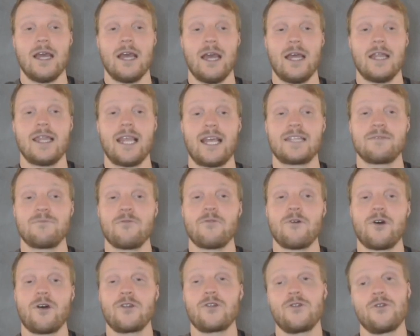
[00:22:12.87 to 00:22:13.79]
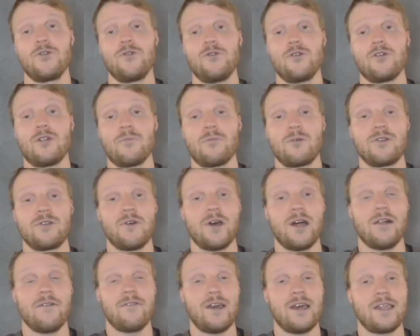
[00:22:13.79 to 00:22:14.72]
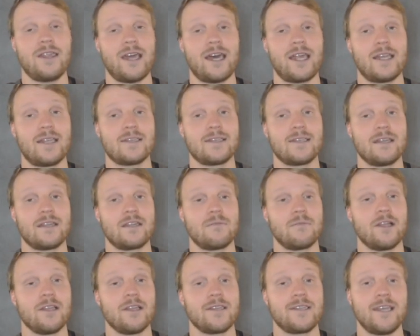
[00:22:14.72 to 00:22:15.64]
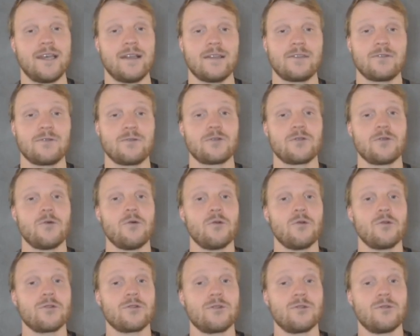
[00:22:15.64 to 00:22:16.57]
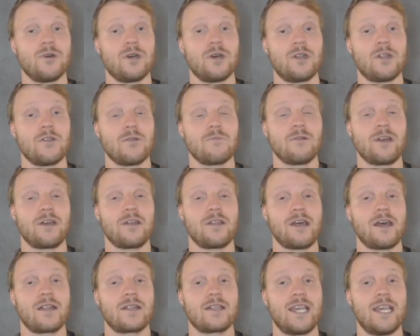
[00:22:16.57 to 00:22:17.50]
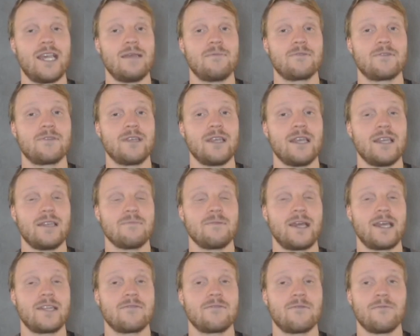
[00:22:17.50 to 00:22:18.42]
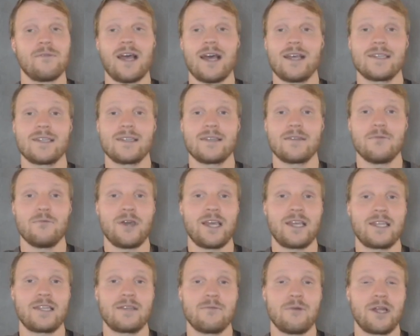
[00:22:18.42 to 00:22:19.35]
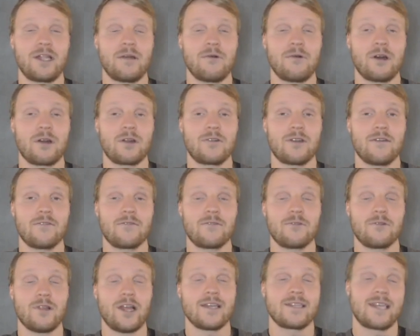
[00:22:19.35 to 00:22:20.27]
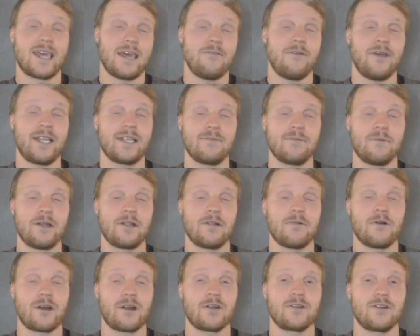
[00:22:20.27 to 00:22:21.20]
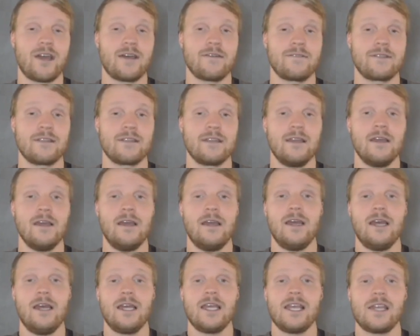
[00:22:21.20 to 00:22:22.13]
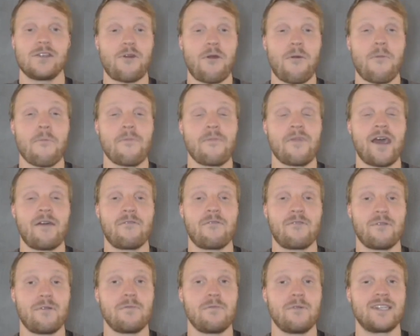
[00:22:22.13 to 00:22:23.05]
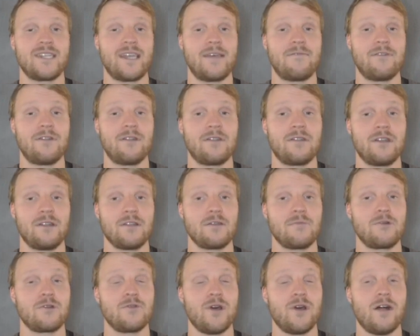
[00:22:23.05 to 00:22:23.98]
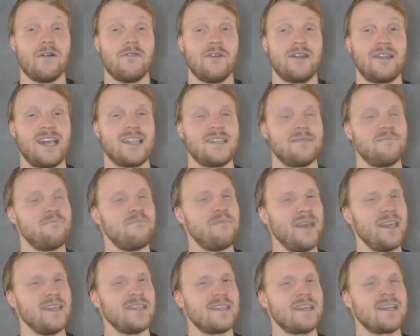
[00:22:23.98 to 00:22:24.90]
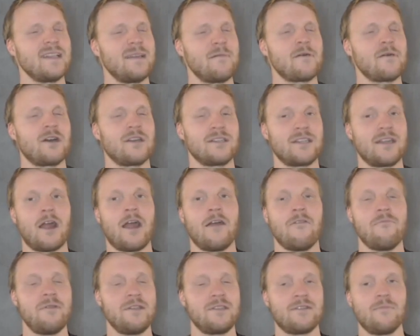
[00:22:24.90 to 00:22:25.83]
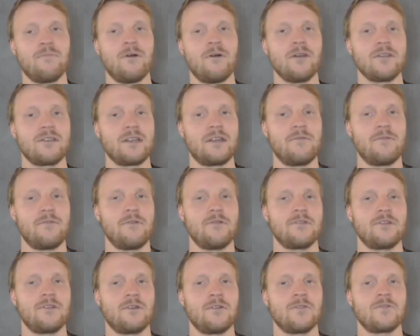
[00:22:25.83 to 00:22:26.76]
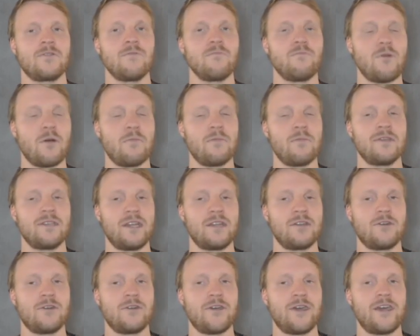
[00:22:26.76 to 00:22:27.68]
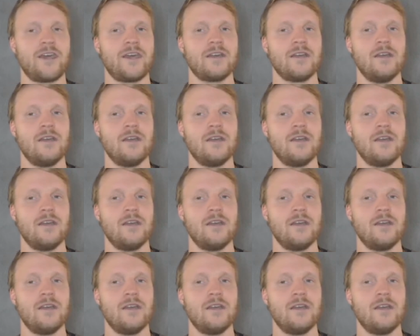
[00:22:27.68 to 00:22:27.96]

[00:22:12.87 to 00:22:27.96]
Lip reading: Let's move on to number 12, and that is Jamal Lascelles, who's also another player that keeps his place from last week's weekly wildcard draft, or last game week's weekly wildcard draft. He has dropped down from number 7 till number 12, and that's basically because there have been some positive news in terms of Botman's injury.